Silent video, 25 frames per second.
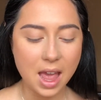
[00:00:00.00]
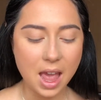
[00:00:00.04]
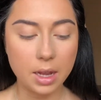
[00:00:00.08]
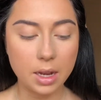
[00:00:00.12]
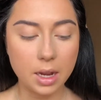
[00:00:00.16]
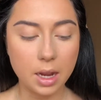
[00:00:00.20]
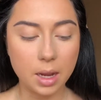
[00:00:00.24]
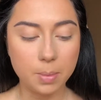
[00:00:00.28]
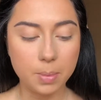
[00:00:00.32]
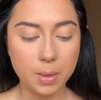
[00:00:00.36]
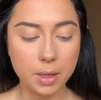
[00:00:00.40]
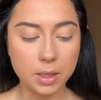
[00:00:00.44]

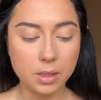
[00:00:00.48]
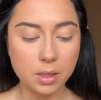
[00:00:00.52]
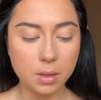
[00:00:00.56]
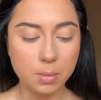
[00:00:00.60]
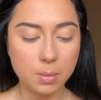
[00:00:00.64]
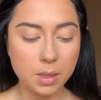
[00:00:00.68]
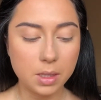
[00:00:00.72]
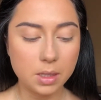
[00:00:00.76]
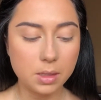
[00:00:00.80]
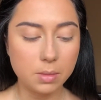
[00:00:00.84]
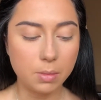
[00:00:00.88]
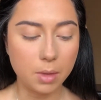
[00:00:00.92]
And I picked
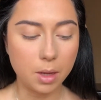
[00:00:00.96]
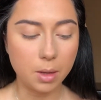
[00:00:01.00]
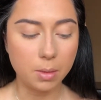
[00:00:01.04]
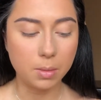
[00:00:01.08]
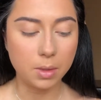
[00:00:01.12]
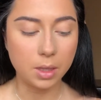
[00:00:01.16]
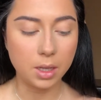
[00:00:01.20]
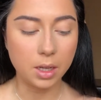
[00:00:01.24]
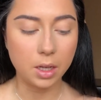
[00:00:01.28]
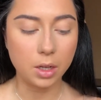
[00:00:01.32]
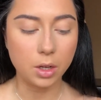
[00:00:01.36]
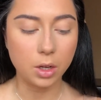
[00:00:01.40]
up this
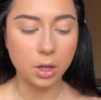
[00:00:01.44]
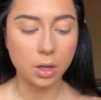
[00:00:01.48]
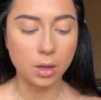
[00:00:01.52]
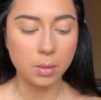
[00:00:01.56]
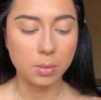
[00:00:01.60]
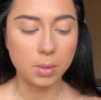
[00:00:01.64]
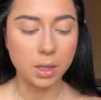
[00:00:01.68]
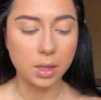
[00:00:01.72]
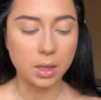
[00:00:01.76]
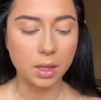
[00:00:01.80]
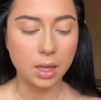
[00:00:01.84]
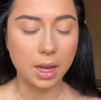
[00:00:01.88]
Maybelline
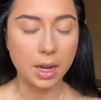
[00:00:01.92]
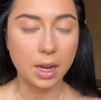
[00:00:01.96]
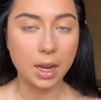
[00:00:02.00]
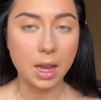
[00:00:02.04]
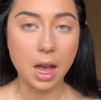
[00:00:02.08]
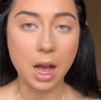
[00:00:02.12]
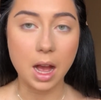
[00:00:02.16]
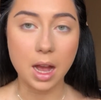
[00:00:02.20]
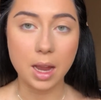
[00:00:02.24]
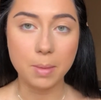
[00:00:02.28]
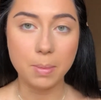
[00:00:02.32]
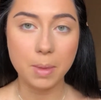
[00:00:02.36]
Urban Light
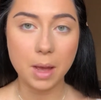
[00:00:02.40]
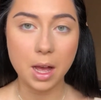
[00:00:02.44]
Eye